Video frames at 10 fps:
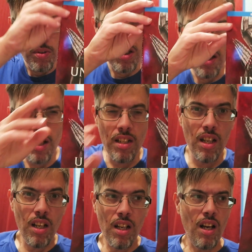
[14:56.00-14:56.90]
one again.
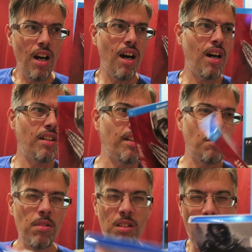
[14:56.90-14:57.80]
Like
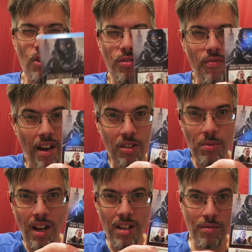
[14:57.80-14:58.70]
some of the special effects
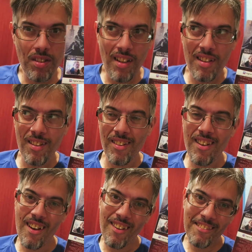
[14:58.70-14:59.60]
were kind of just like,
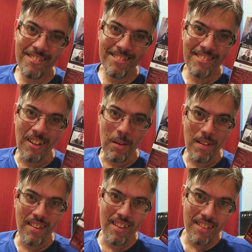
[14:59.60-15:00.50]
okay, you know what I
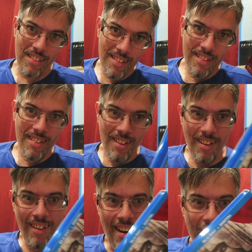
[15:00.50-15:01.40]
mean? Like,
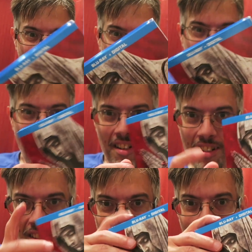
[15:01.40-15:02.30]
all right, kind
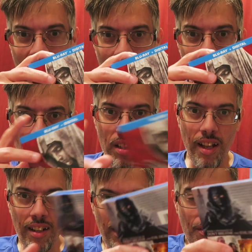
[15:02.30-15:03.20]
of, you know, kind of hokey
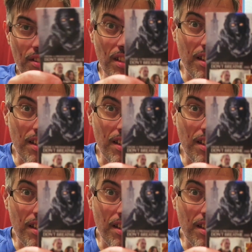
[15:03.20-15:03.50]
like if you see